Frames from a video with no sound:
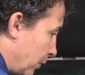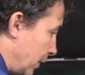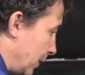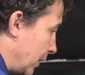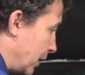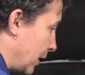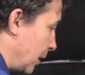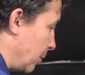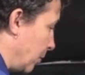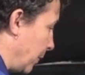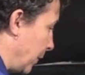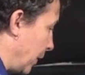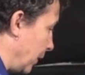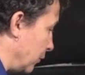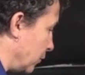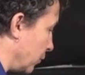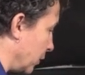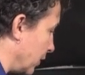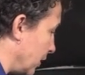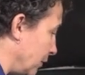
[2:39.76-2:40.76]
ready to come
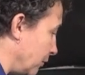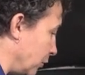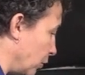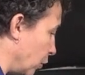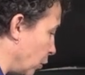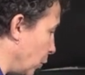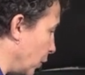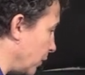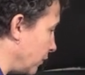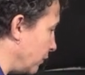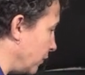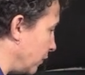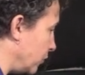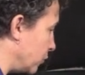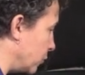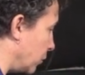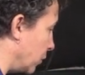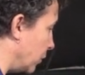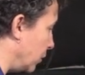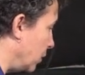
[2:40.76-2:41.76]
apart so I can give you a quick
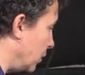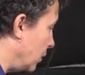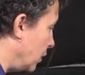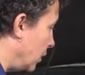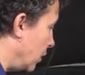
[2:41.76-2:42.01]
visual